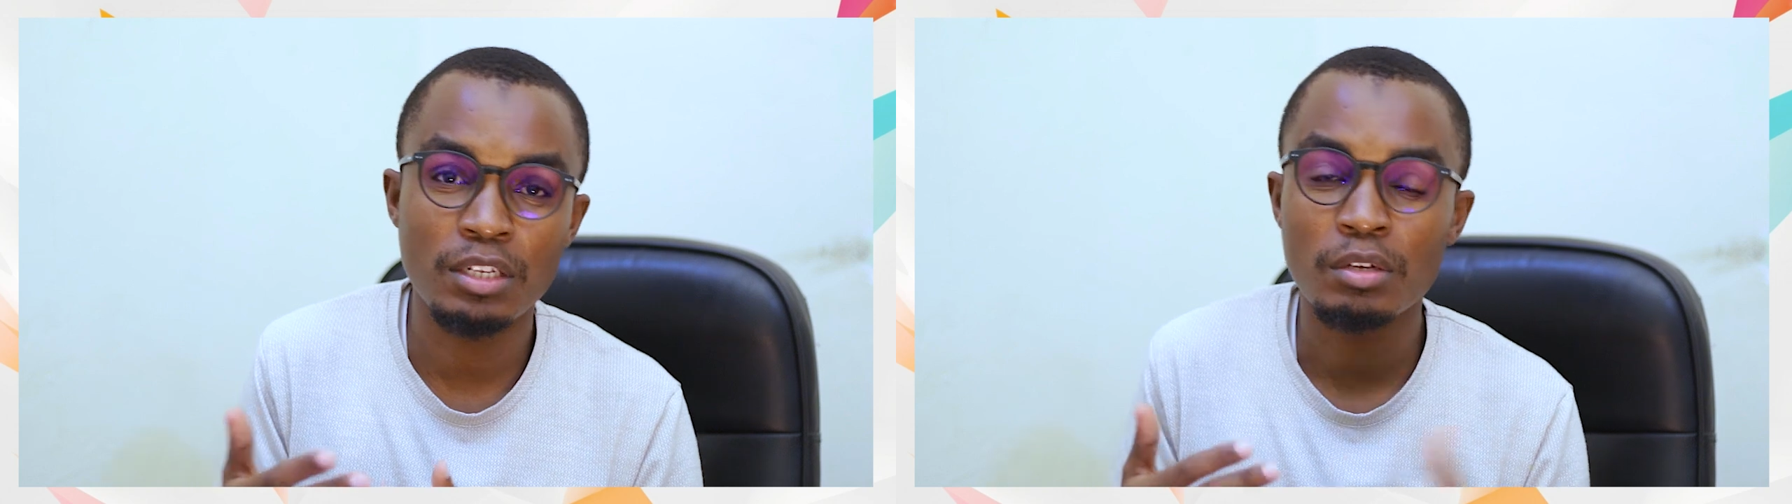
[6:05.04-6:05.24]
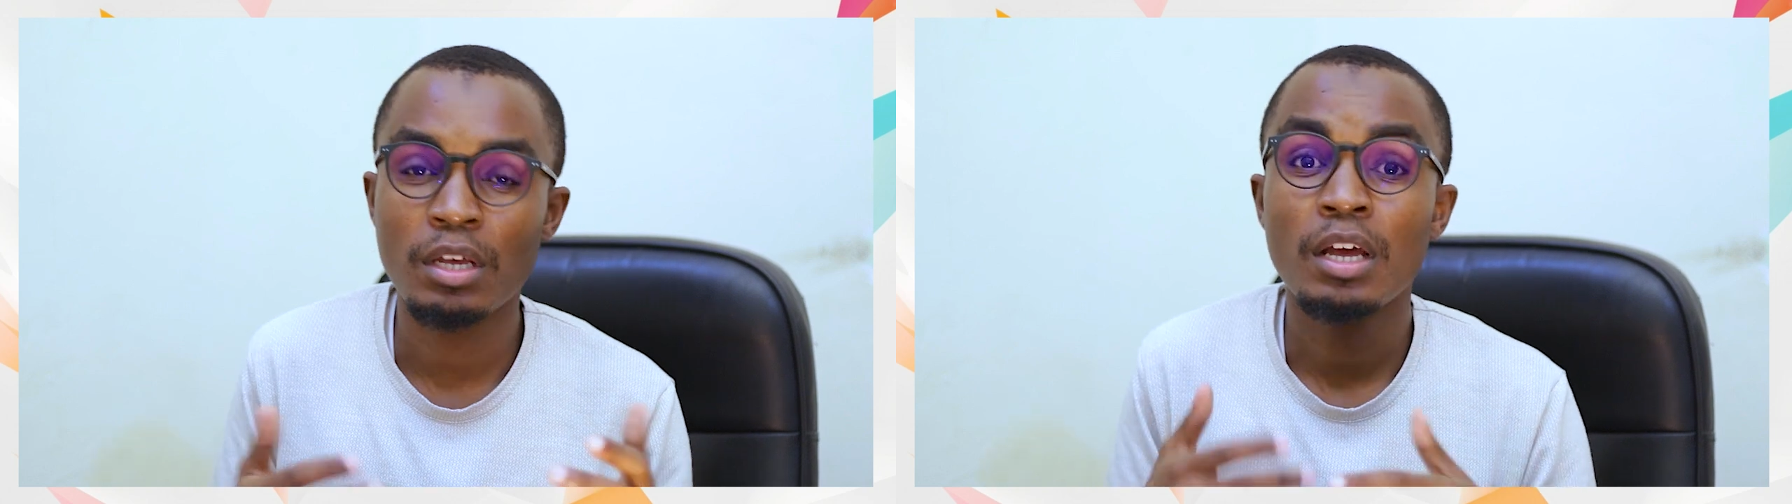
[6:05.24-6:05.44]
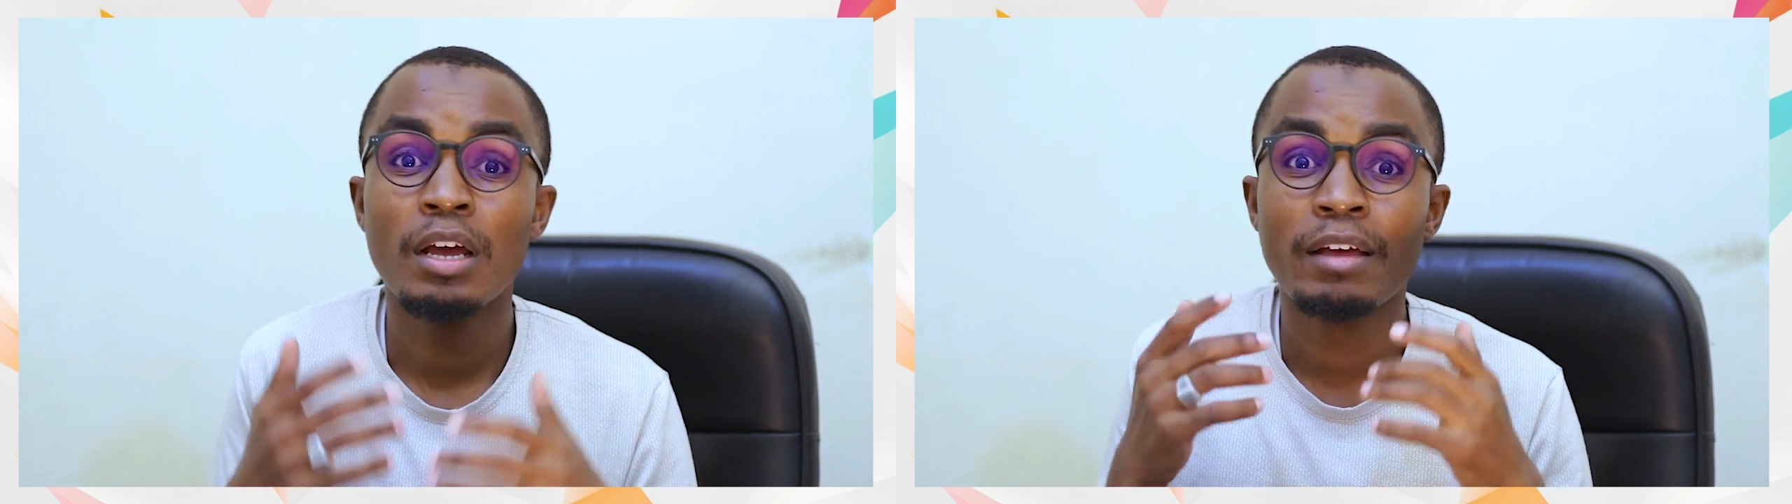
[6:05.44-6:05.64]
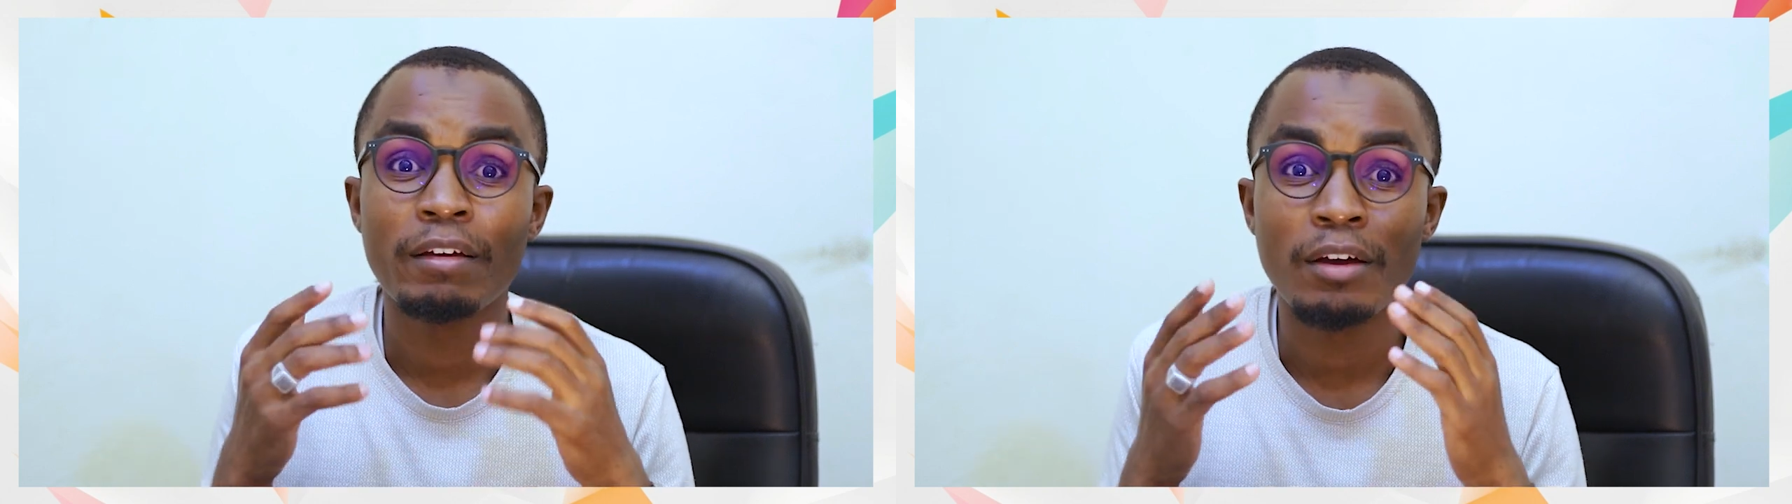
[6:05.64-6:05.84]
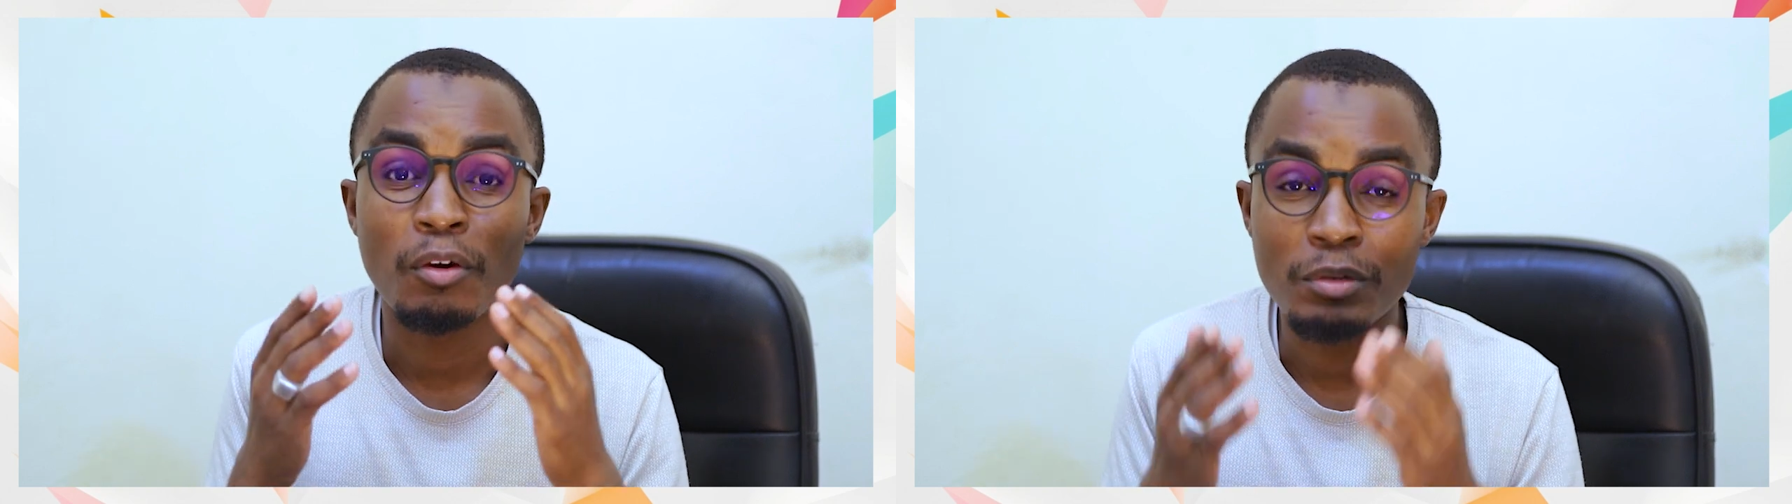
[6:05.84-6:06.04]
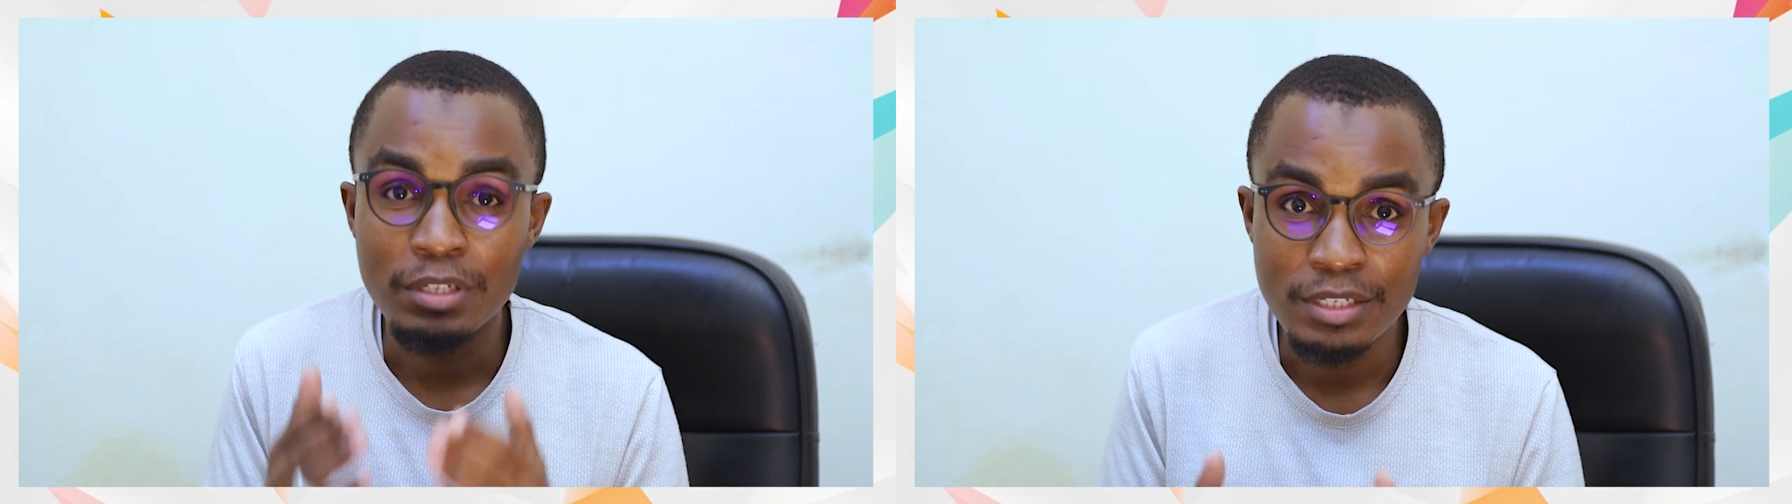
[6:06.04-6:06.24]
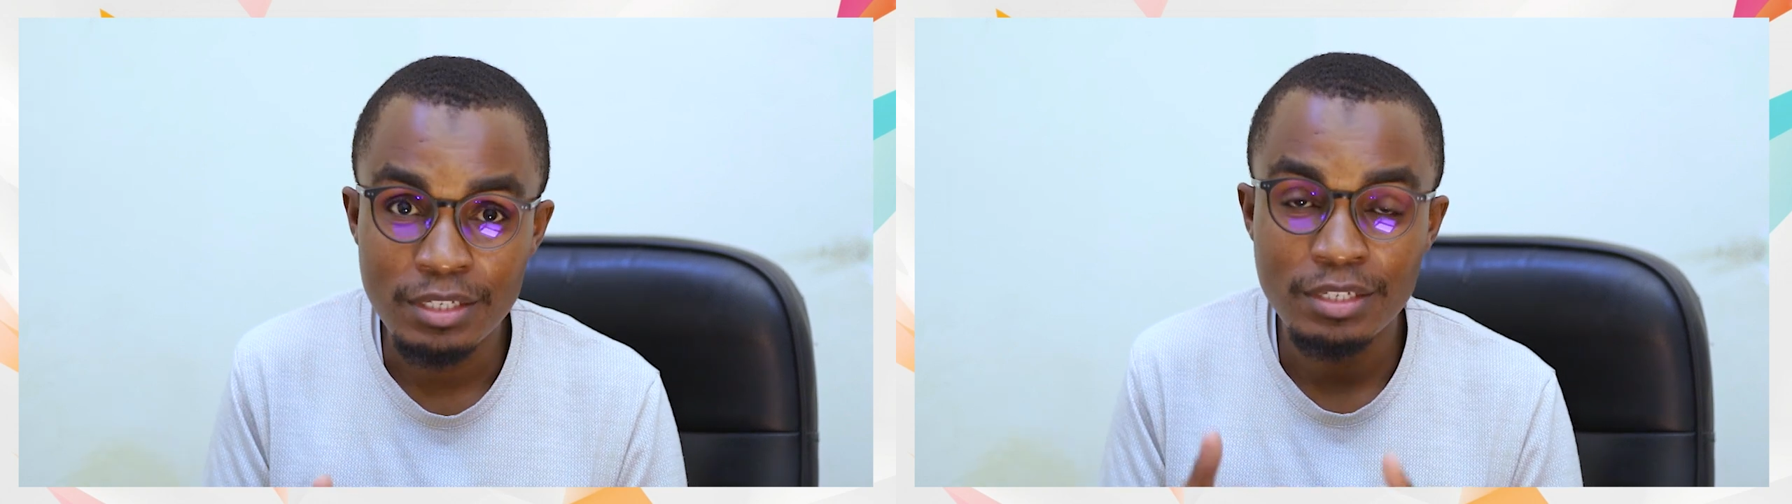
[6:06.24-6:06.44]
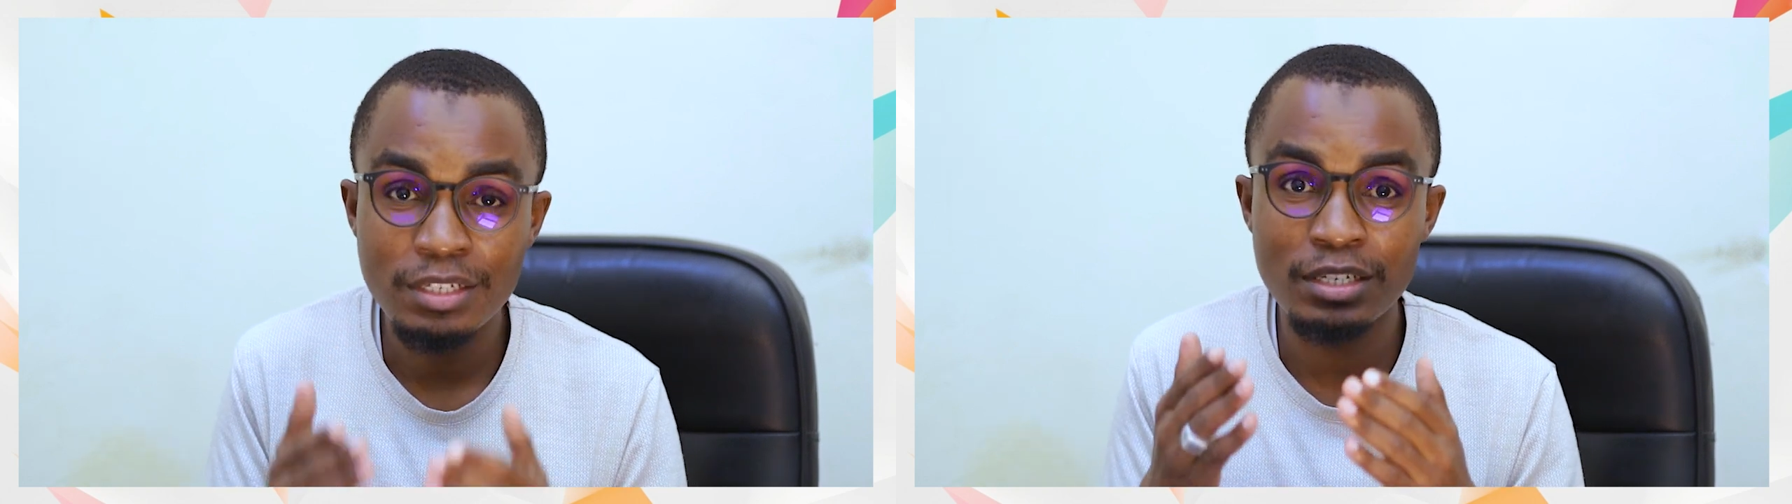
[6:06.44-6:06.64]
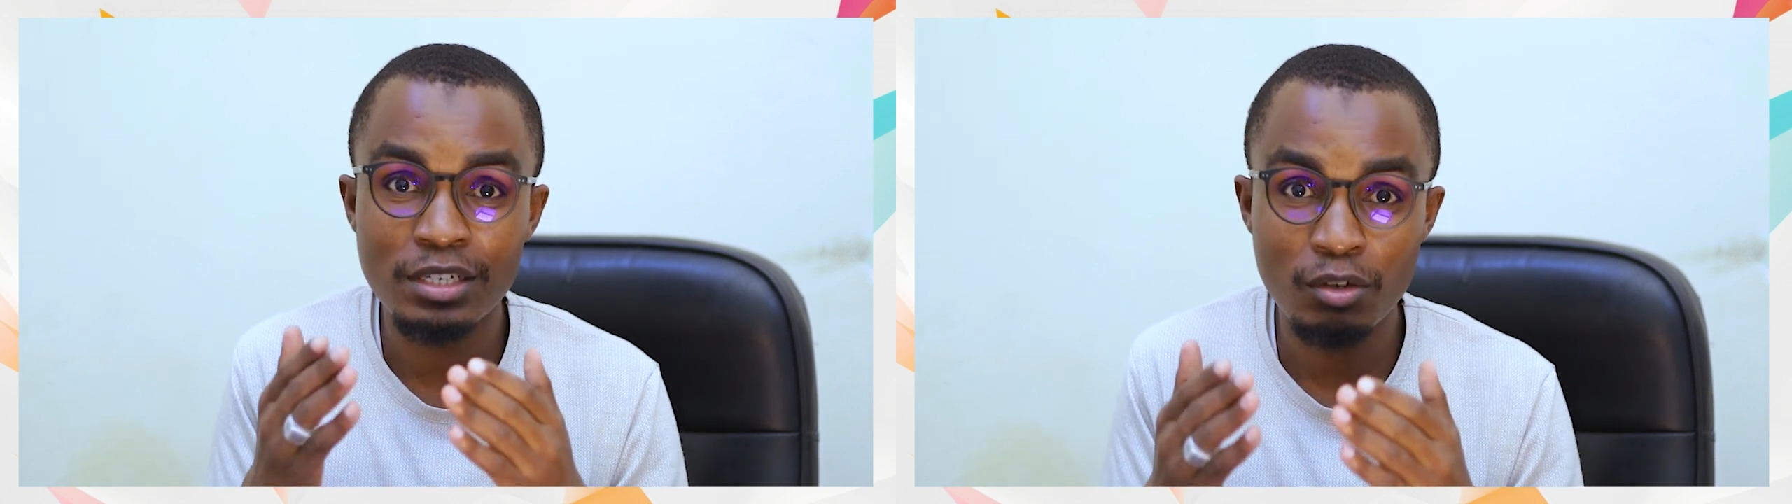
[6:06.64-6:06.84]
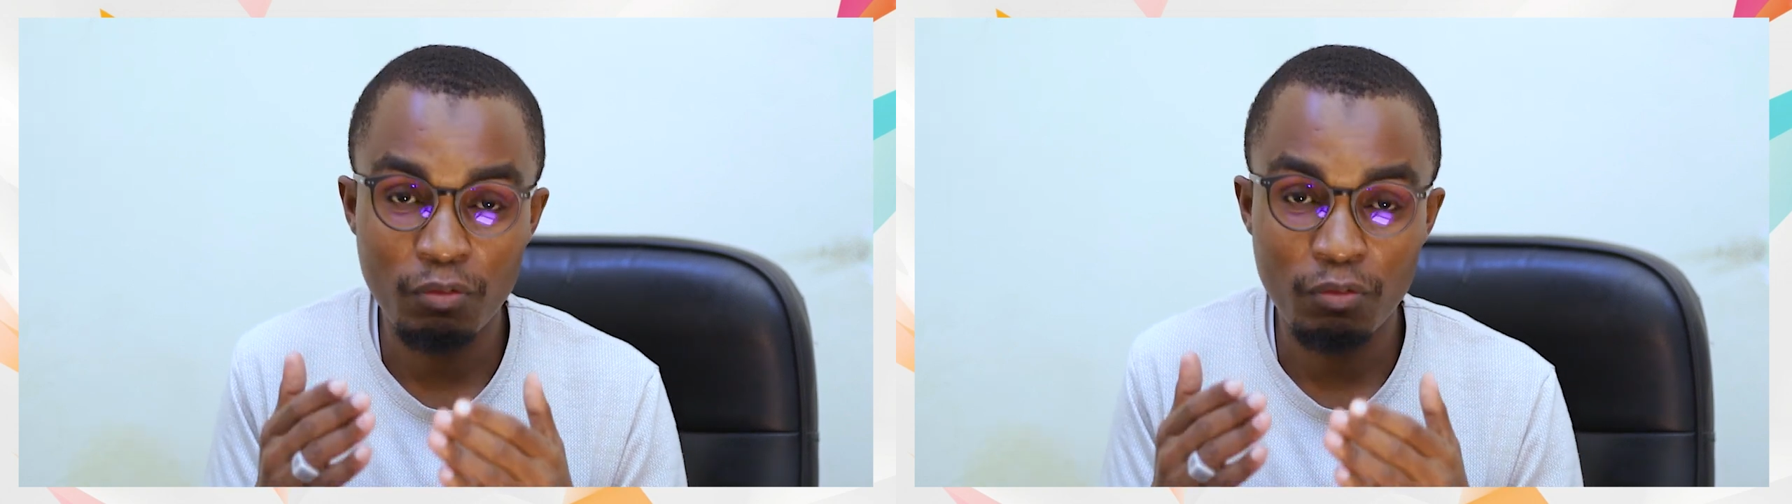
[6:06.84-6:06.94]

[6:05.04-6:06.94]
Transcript: and then consistency